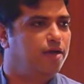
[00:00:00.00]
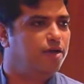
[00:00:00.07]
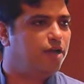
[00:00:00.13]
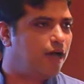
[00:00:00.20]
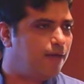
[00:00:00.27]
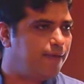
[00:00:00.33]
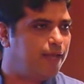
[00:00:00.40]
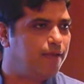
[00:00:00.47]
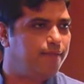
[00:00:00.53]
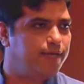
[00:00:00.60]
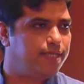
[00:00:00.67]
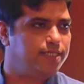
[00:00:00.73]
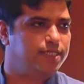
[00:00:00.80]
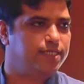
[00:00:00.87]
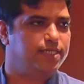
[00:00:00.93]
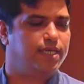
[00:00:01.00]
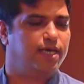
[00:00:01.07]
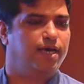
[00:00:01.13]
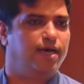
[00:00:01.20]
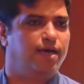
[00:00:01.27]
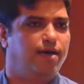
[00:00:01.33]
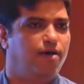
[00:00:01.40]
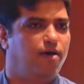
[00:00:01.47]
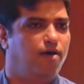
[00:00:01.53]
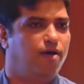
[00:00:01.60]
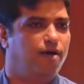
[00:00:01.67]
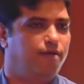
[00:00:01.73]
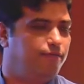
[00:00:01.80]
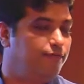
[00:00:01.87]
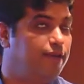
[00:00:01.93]
DOM elements. Uh,
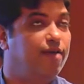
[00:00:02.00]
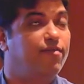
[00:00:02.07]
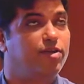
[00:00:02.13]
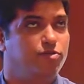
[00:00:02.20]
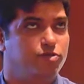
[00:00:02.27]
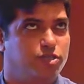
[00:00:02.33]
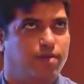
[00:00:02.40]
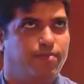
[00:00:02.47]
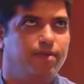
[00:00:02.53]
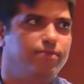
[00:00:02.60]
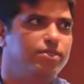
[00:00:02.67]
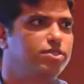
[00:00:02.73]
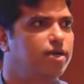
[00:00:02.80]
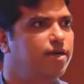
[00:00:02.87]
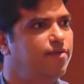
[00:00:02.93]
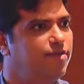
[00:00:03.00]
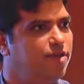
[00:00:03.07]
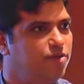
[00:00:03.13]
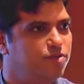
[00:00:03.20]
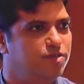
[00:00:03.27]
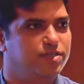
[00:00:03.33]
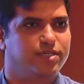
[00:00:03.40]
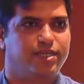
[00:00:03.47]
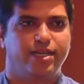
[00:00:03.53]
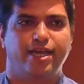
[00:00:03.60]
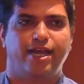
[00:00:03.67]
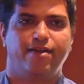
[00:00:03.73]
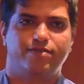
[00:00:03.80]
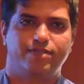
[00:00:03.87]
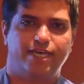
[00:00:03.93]
uh we never use DOM elements, sorry. We use
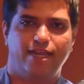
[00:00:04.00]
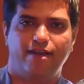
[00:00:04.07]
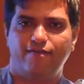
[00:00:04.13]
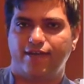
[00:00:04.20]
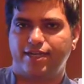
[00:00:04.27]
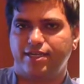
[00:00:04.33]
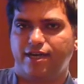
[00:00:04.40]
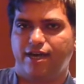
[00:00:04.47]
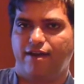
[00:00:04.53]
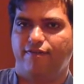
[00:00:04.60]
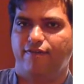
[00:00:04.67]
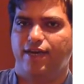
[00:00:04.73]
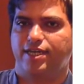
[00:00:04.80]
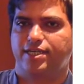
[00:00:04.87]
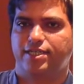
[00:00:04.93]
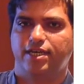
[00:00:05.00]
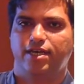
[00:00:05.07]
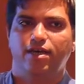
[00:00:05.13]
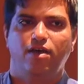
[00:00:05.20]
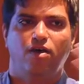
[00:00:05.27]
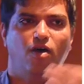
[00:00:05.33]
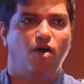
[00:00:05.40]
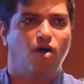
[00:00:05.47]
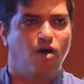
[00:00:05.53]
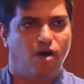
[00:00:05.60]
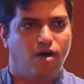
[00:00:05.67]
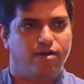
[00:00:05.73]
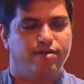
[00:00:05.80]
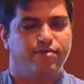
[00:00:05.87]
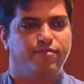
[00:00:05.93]
kind of scalar vector graphics,
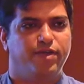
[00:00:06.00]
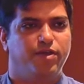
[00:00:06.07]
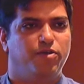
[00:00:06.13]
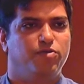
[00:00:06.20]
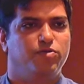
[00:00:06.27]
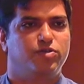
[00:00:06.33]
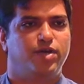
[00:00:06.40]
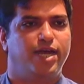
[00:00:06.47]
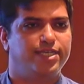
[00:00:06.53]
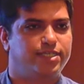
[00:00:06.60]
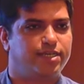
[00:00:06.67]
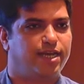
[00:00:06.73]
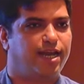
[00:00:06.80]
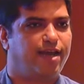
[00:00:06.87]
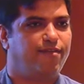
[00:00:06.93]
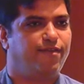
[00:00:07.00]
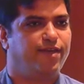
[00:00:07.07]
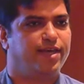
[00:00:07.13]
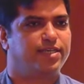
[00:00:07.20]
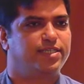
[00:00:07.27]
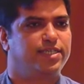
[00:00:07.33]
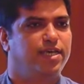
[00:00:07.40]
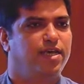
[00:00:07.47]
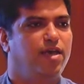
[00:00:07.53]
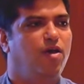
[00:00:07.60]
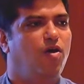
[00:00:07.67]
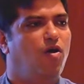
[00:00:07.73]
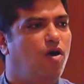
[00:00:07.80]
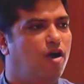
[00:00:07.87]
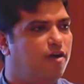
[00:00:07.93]
or we use raster graphics,
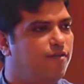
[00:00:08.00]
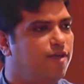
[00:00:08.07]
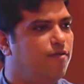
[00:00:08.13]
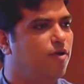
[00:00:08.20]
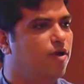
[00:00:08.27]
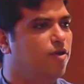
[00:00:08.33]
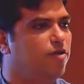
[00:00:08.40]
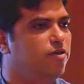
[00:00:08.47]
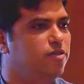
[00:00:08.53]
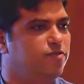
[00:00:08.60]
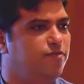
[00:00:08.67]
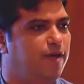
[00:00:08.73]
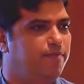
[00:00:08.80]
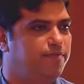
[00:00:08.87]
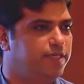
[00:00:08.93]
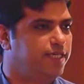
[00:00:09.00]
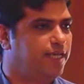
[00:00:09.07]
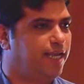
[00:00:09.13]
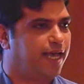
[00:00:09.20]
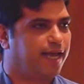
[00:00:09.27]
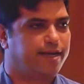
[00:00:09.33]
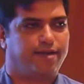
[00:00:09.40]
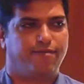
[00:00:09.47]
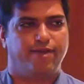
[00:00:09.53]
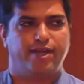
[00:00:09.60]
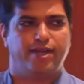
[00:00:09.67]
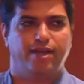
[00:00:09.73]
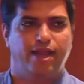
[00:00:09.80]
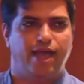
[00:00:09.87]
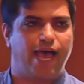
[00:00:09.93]
or we want to use WebGL activate,
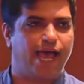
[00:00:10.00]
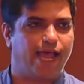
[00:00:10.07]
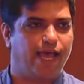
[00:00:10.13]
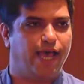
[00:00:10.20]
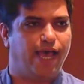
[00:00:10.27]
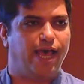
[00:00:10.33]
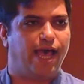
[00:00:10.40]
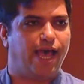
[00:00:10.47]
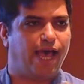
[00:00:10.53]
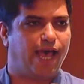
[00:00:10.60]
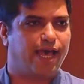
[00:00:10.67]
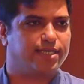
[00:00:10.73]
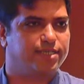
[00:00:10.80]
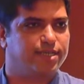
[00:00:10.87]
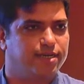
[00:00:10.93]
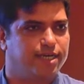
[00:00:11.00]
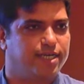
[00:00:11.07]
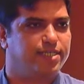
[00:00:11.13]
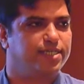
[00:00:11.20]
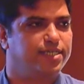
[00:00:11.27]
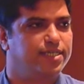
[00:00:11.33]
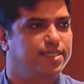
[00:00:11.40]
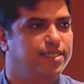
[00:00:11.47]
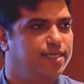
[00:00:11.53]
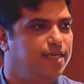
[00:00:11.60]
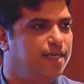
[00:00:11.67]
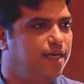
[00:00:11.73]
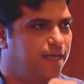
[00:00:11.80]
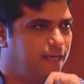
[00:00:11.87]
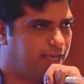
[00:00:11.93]
accelerated
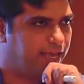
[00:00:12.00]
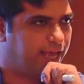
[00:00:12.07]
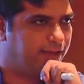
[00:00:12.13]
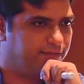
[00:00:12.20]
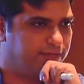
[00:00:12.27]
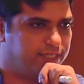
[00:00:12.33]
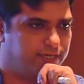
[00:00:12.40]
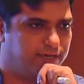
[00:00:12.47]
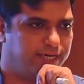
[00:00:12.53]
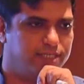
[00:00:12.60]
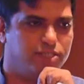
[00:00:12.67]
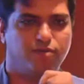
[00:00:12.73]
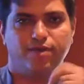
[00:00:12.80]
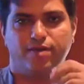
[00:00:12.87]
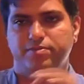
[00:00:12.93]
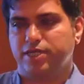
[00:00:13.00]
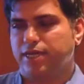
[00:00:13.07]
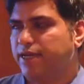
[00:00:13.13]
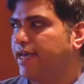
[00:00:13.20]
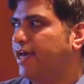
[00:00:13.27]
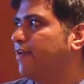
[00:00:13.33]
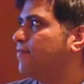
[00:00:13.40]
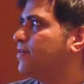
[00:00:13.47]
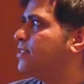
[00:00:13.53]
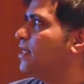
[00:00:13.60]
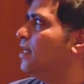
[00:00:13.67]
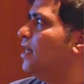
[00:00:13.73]
canvas, right? So WebGL canvas.